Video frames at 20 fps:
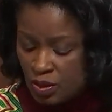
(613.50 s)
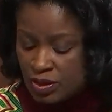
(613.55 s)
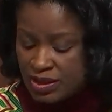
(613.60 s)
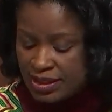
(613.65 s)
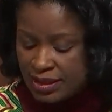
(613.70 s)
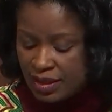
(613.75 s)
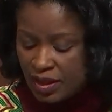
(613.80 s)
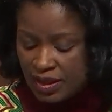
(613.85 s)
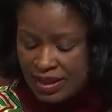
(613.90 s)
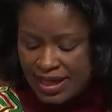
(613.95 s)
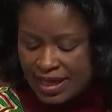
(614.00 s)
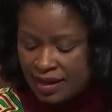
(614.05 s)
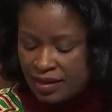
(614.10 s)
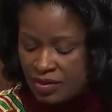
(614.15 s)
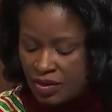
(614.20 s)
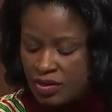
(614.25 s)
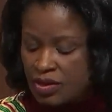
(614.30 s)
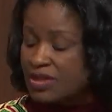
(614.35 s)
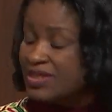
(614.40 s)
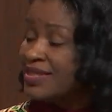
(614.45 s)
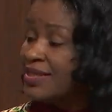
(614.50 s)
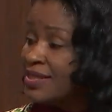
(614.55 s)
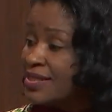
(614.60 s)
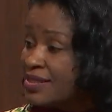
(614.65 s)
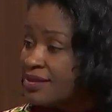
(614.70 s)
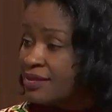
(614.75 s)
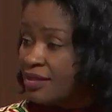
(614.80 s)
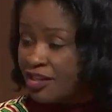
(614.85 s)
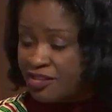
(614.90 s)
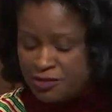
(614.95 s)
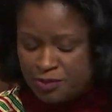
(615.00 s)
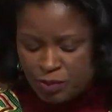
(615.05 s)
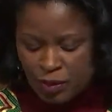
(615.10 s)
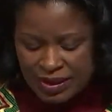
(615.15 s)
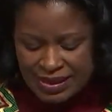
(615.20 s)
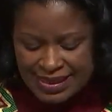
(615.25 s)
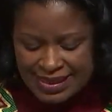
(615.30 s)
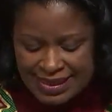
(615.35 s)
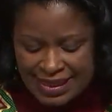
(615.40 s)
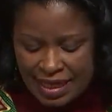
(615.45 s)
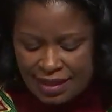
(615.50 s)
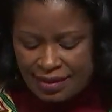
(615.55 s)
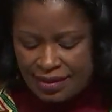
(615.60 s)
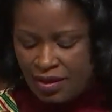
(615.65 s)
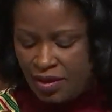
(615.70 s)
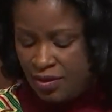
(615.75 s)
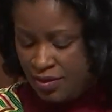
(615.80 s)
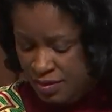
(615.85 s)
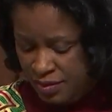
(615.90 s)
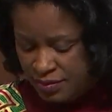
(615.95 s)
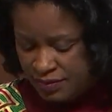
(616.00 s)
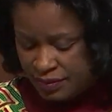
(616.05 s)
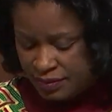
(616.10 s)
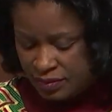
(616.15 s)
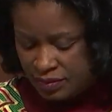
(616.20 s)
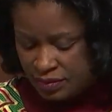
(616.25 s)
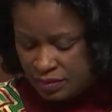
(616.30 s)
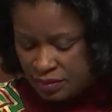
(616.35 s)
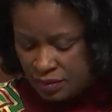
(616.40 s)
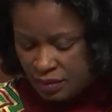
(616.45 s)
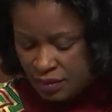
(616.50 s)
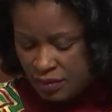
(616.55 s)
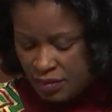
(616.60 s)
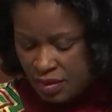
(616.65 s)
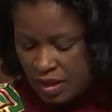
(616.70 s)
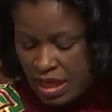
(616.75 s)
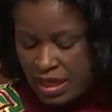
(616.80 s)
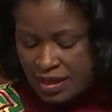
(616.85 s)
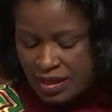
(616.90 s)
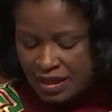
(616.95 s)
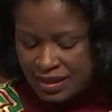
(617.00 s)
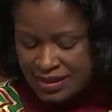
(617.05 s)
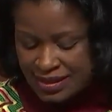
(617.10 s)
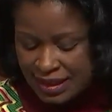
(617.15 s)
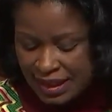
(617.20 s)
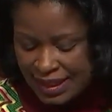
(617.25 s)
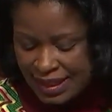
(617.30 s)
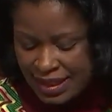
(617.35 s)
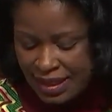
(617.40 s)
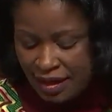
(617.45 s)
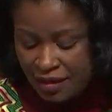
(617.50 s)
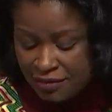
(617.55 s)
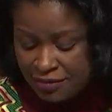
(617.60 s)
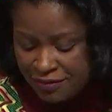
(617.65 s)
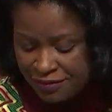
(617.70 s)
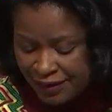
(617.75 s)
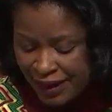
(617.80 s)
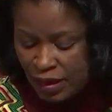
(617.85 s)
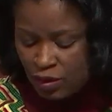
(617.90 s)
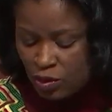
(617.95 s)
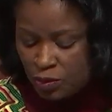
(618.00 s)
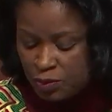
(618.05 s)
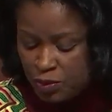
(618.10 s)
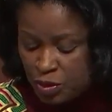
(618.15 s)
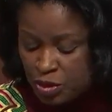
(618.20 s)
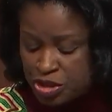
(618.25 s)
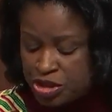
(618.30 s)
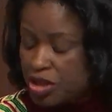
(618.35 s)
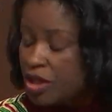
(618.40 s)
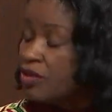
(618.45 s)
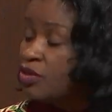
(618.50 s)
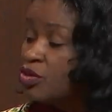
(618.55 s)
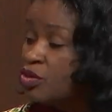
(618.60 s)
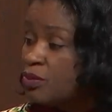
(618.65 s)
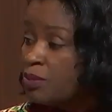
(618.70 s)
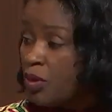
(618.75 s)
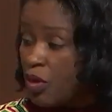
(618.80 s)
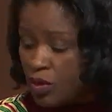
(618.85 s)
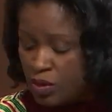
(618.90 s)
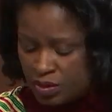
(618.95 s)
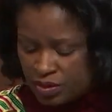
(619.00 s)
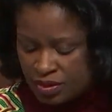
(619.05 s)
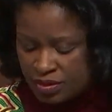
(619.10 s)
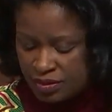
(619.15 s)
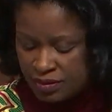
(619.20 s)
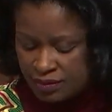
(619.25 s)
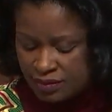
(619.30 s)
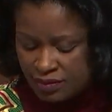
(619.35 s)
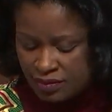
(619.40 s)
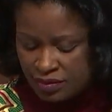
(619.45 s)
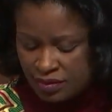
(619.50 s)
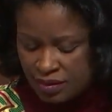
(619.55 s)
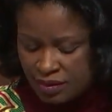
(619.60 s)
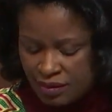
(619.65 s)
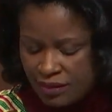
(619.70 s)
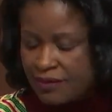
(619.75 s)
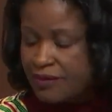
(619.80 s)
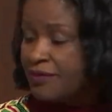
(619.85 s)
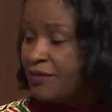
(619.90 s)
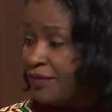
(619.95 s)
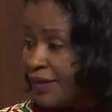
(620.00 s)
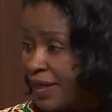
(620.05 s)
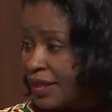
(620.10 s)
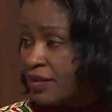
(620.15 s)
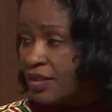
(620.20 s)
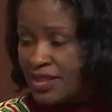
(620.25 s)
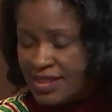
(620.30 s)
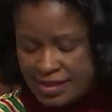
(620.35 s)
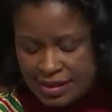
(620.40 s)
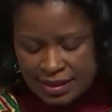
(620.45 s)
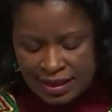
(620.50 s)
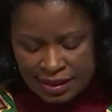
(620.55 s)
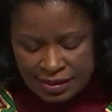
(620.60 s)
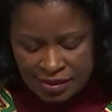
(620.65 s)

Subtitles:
The median age of the continent is only 19.7 years old, which makes it the youngest in the world.